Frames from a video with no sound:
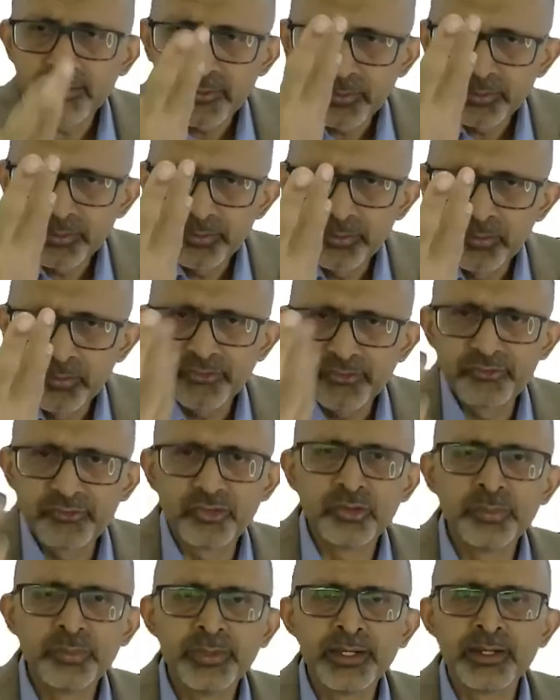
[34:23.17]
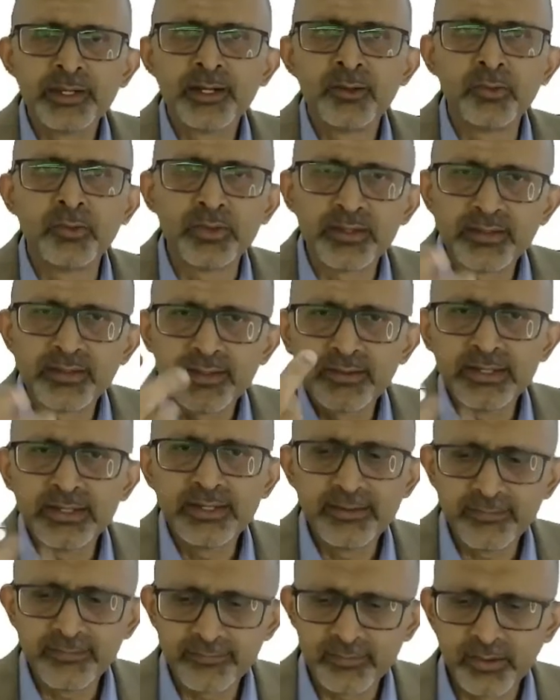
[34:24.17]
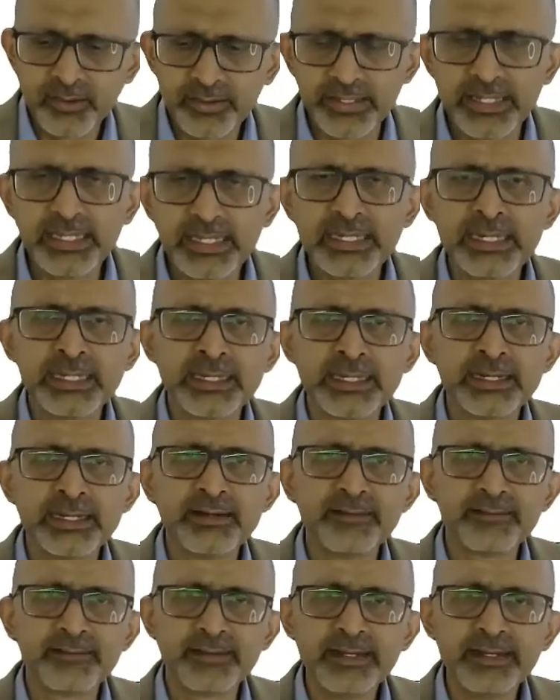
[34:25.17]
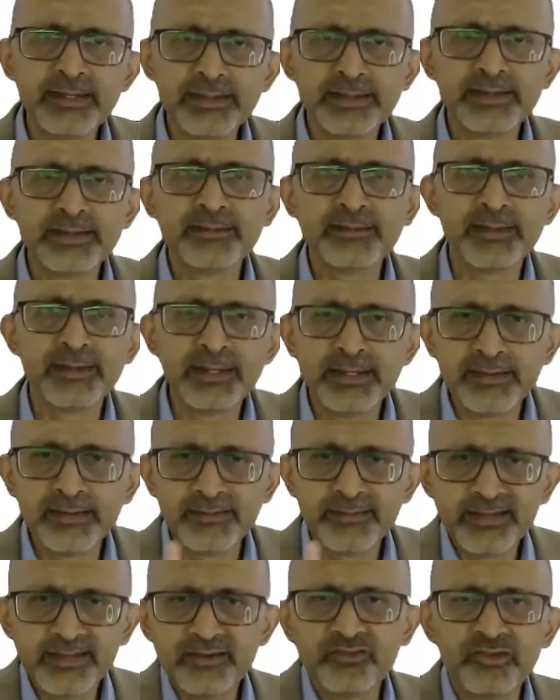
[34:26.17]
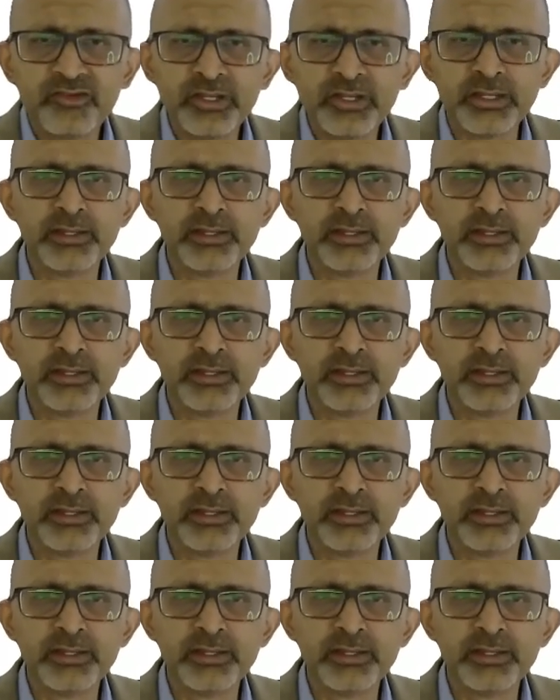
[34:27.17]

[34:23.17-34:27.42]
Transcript: mushrooming out, though it is not healing, it is increasing, it is itchy.